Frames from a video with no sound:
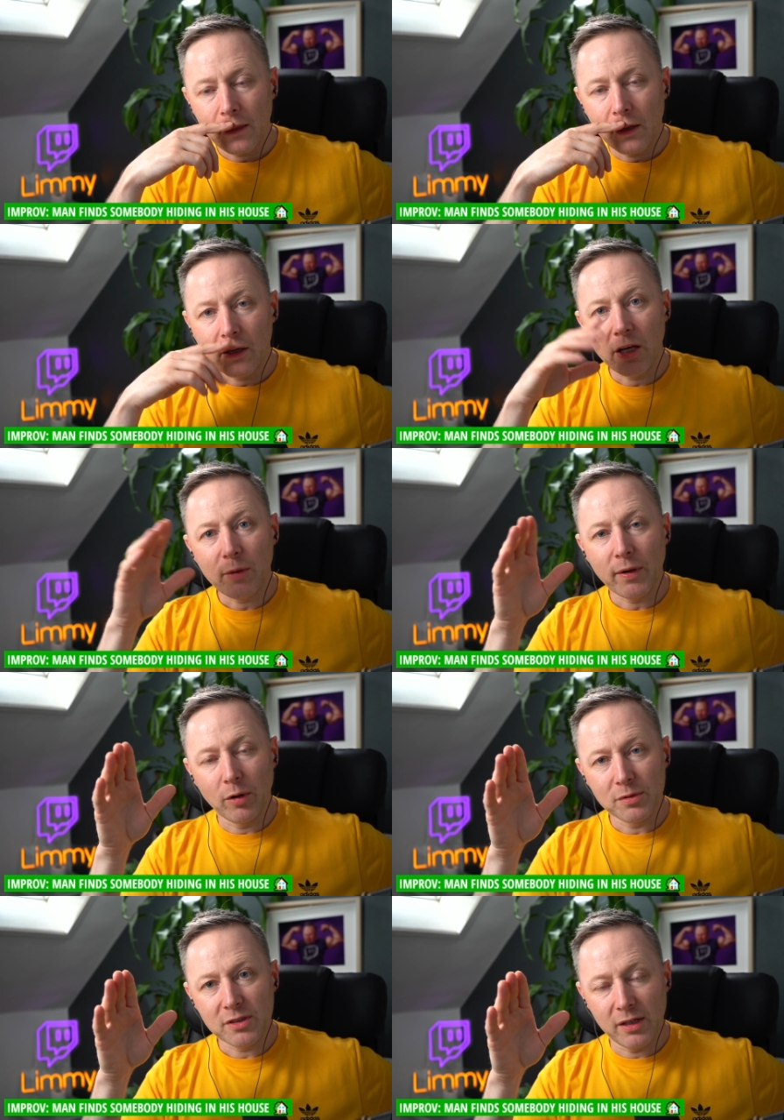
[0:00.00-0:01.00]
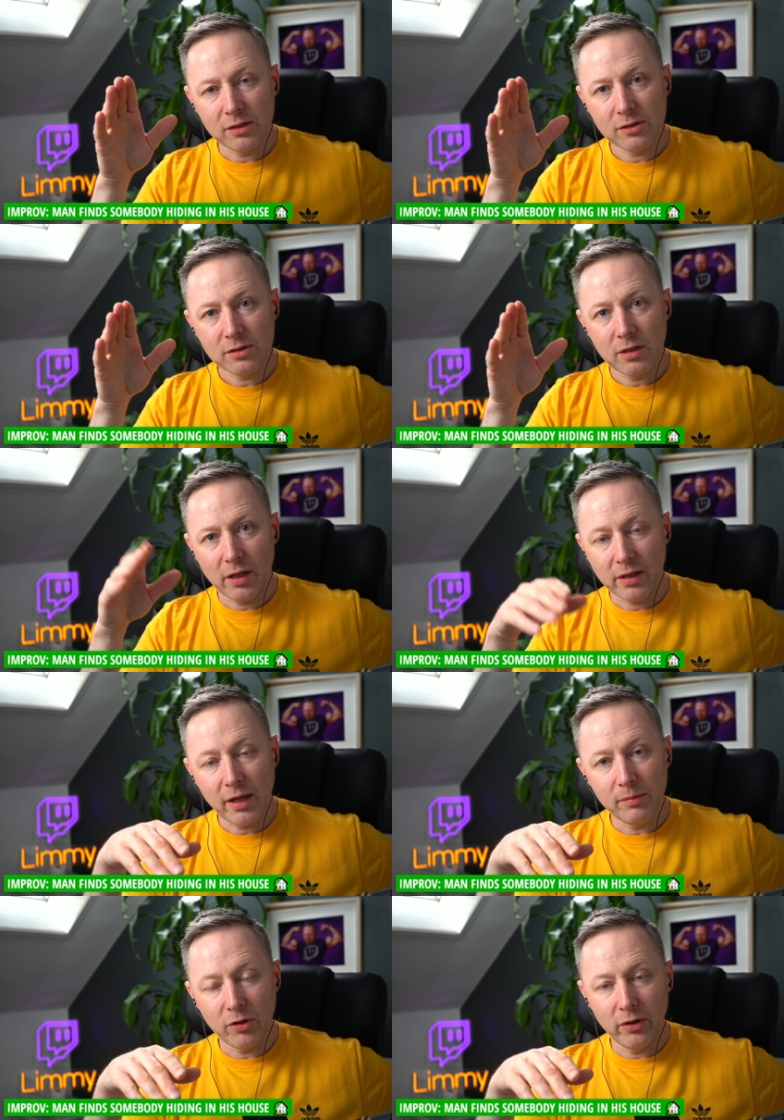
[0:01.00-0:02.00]
Craig went upstairs and
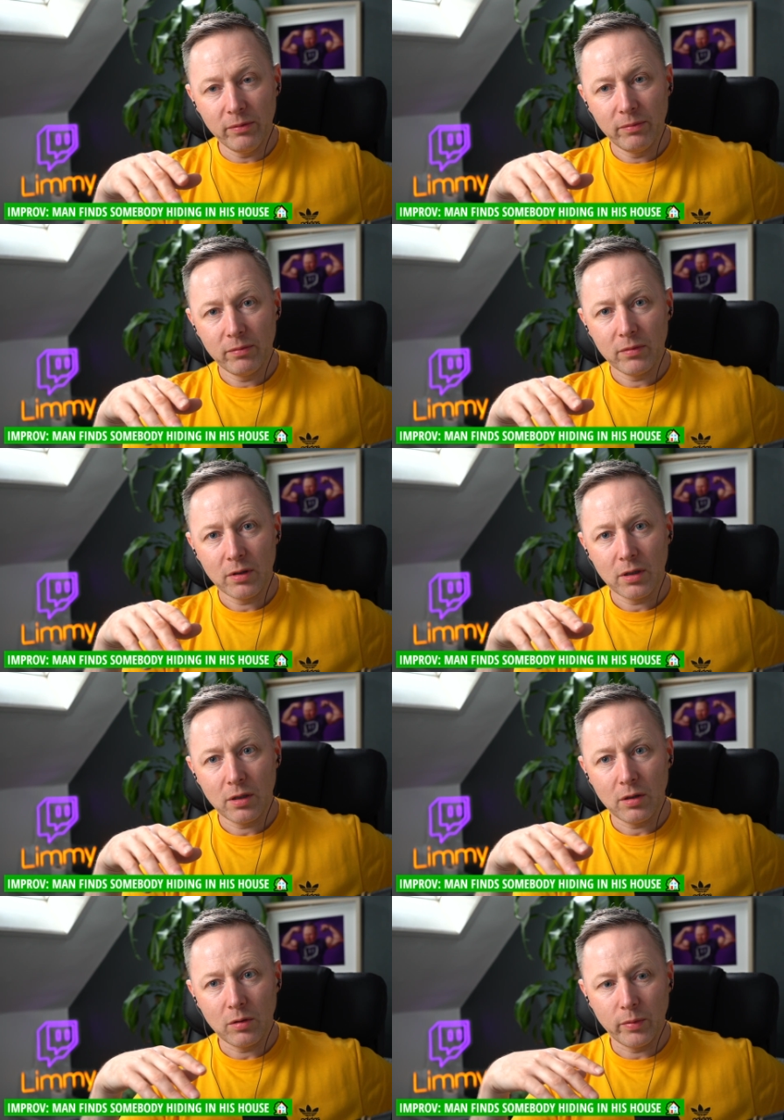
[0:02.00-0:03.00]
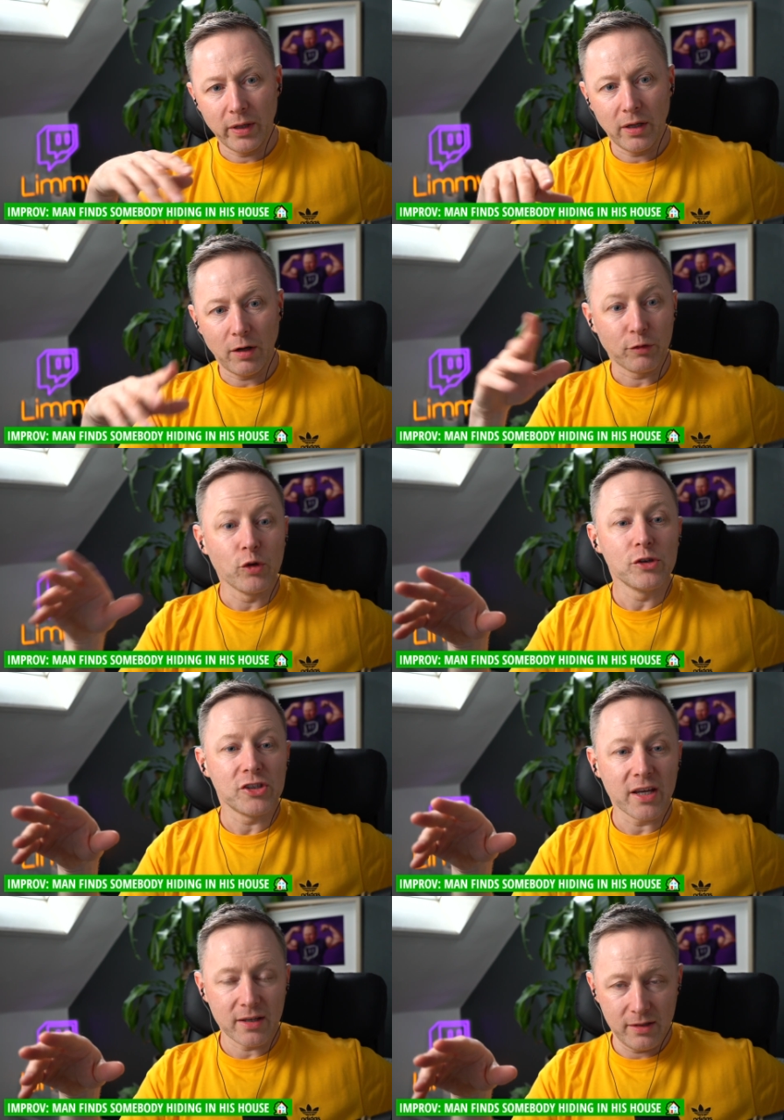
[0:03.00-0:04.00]
came down with a few
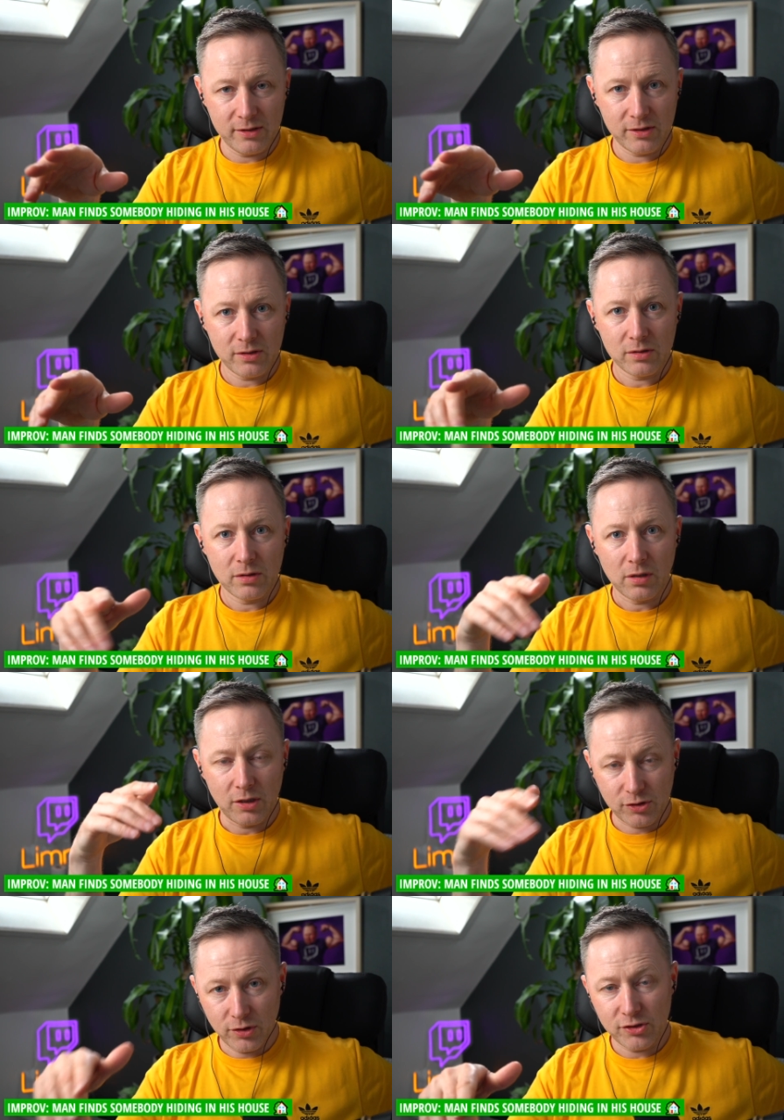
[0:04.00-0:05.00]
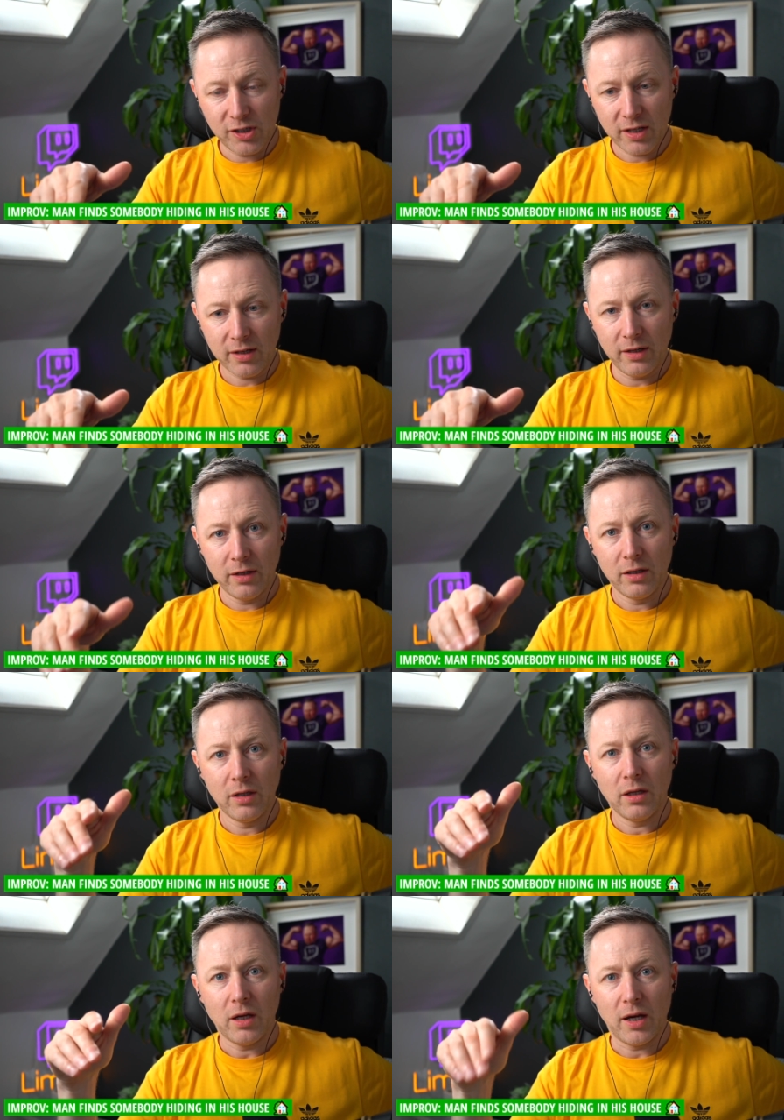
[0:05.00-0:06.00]
jackets, a suit jacket,
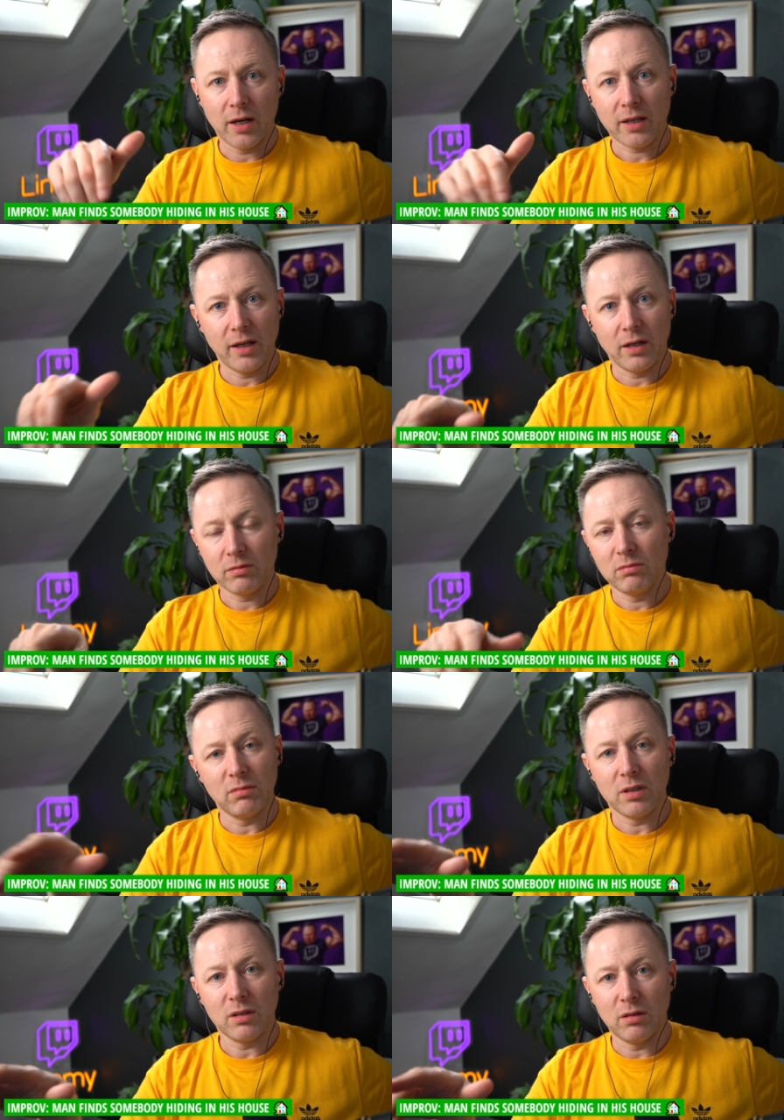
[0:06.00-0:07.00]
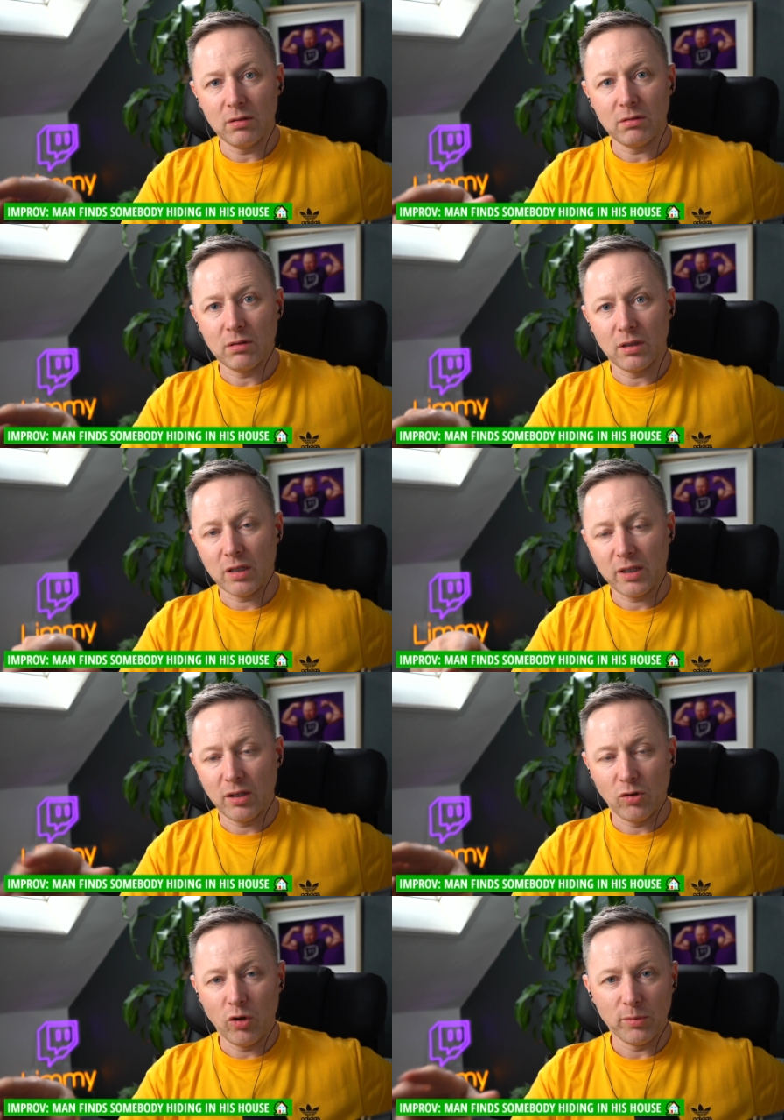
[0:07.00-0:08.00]
and a kind of a kind of
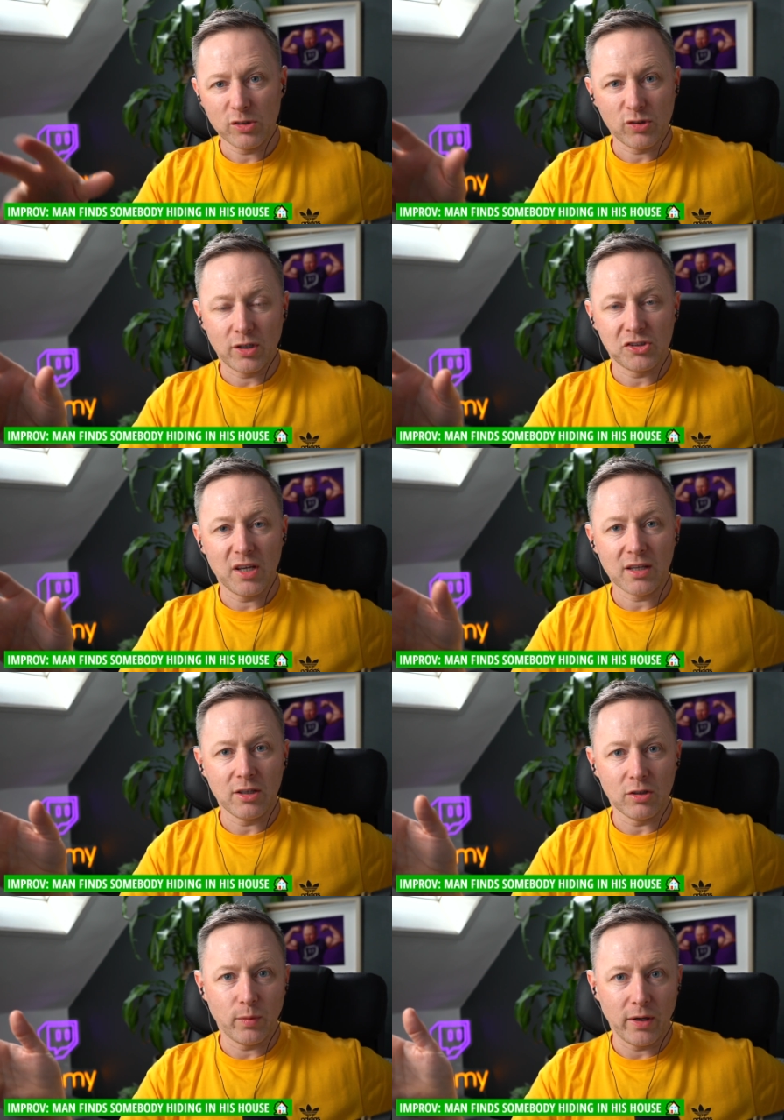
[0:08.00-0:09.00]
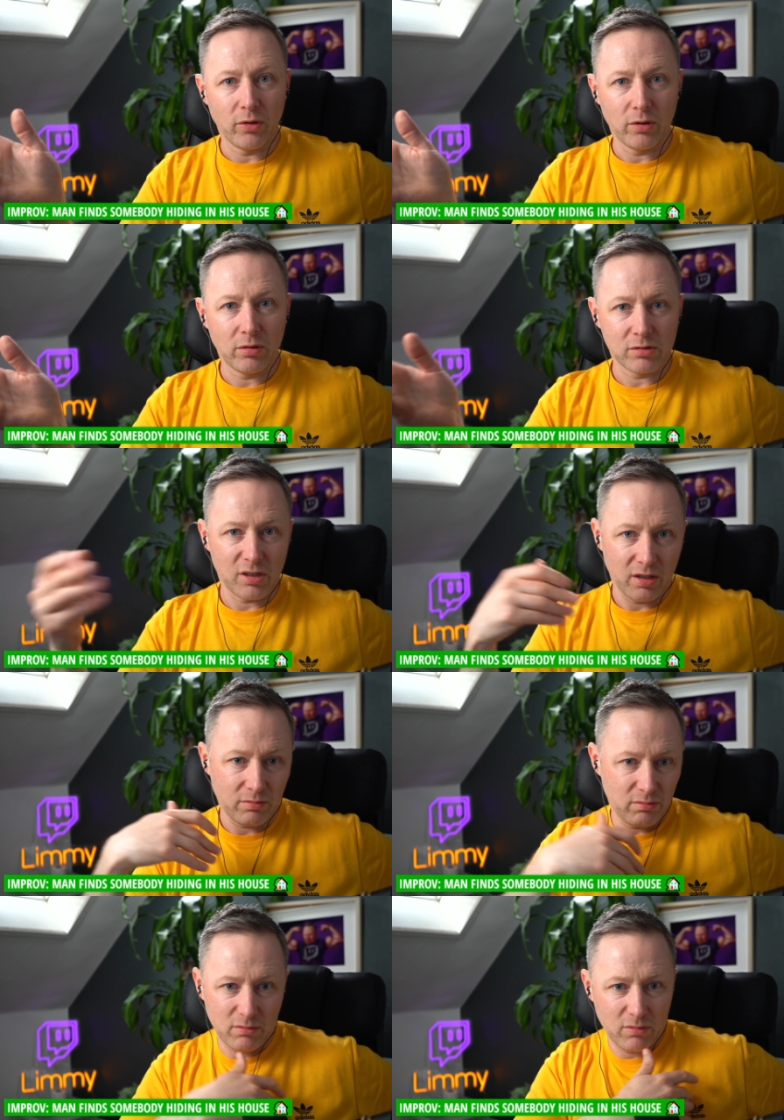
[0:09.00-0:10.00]
normal sort of jacket you'd wear out. It's like a
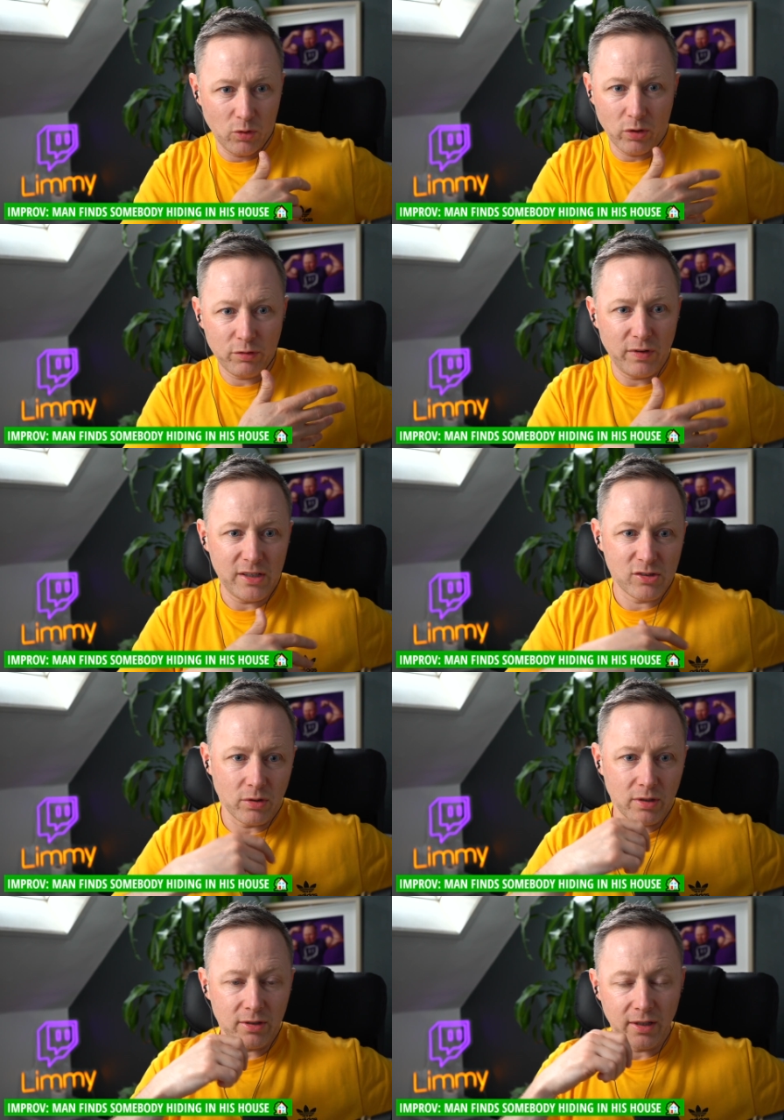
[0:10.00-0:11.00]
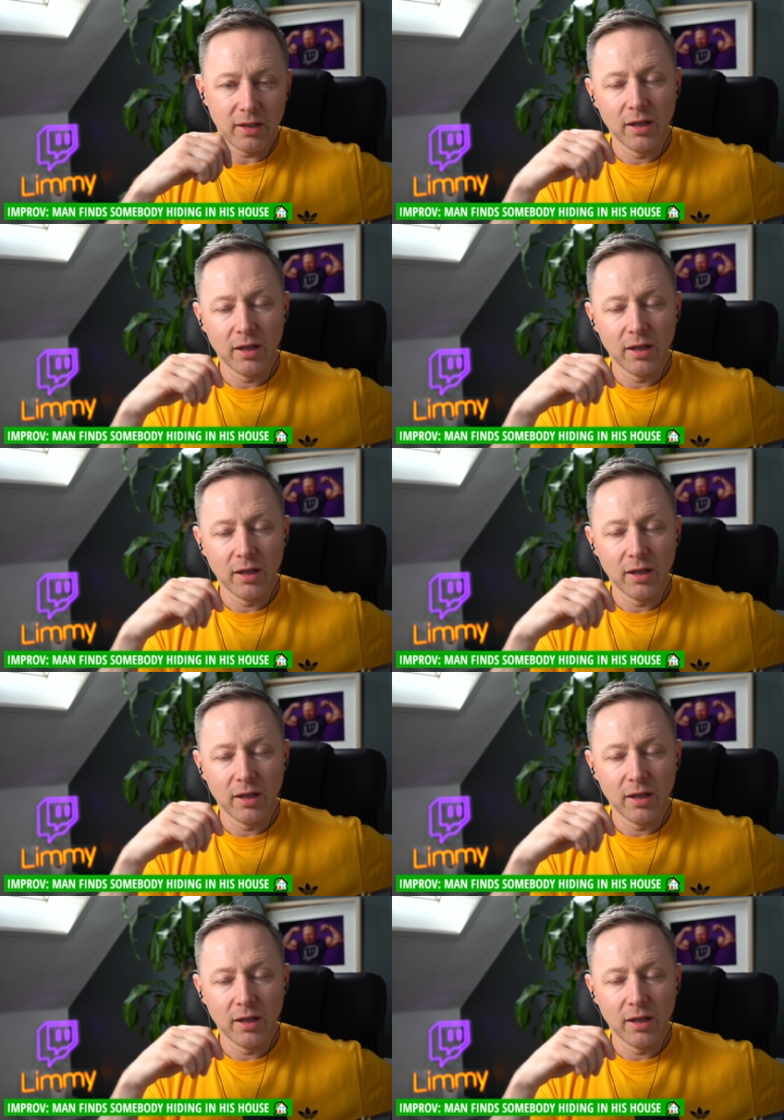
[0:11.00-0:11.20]
North Face sort of thing.